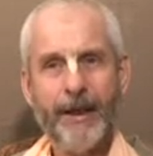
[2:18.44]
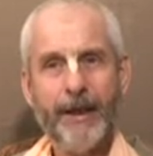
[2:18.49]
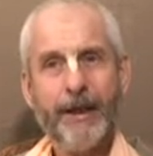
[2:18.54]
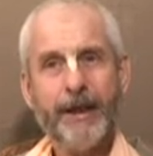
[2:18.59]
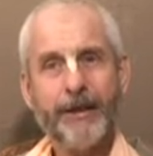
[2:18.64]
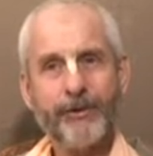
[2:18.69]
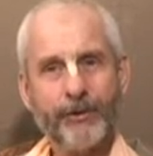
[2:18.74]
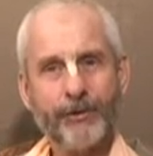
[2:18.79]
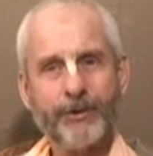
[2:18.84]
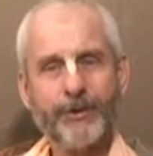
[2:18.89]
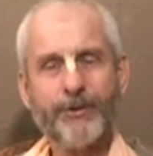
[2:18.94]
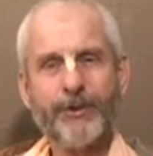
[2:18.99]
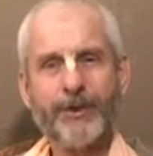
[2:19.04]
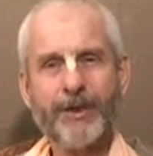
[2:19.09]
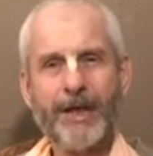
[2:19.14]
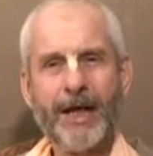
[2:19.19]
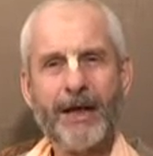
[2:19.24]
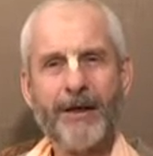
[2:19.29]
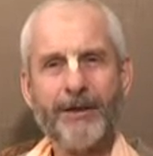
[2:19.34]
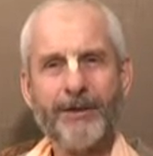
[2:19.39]
It's also a
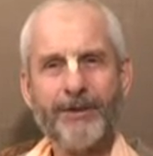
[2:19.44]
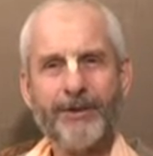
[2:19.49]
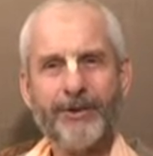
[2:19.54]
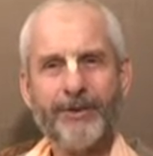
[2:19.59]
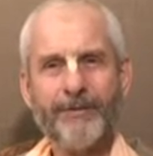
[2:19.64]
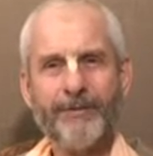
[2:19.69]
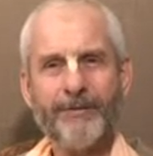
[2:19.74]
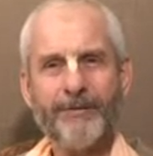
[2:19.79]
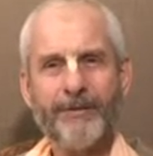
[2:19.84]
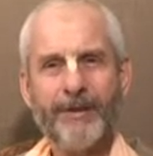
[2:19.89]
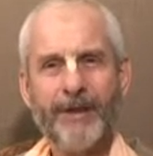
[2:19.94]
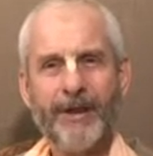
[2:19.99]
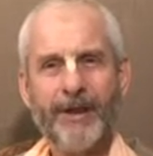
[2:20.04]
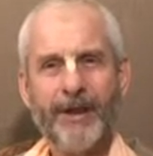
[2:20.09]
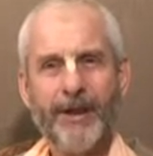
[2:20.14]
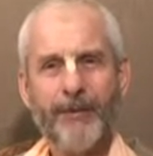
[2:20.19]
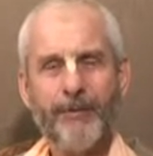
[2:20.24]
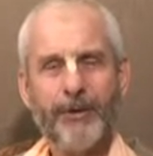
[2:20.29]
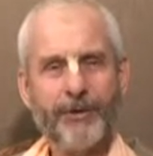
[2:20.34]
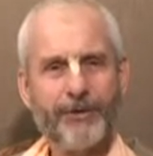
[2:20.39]
challenge.
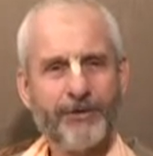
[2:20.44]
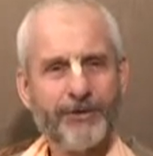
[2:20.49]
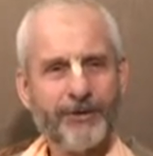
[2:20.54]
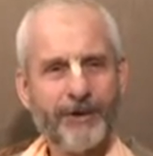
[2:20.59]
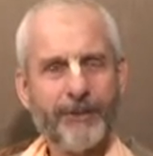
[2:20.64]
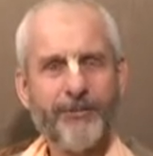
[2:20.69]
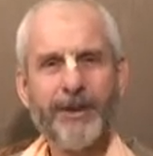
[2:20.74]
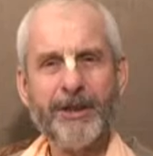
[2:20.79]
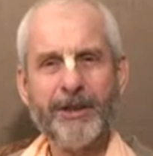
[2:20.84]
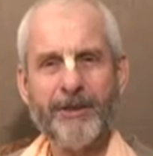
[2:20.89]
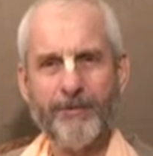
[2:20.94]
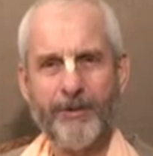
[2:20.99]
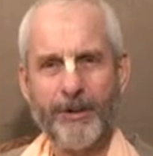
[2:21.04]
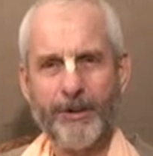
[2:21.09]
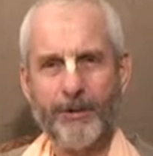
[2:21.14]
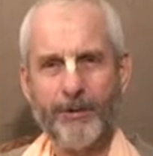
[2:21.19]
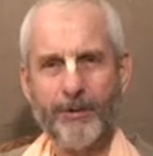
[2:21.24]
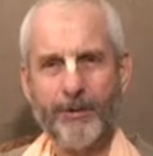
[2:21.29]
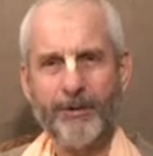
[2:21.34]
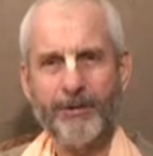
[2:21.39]
Because some
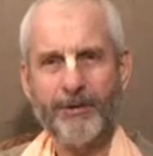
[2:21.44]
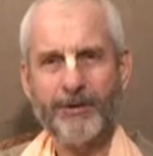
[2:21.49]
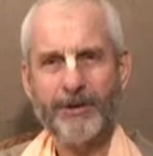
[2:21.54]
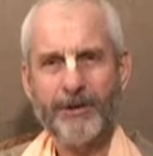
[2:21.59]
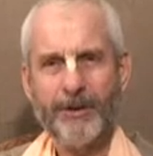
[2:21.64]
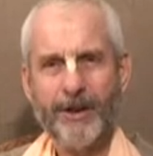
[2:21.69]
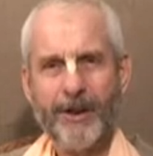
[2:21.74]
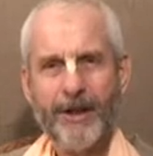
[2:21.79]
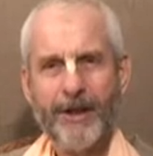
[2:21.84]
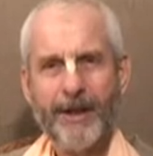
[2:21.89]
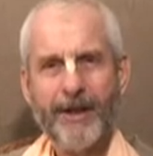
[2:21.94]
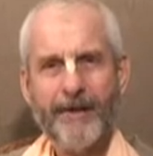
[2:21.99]
individuals,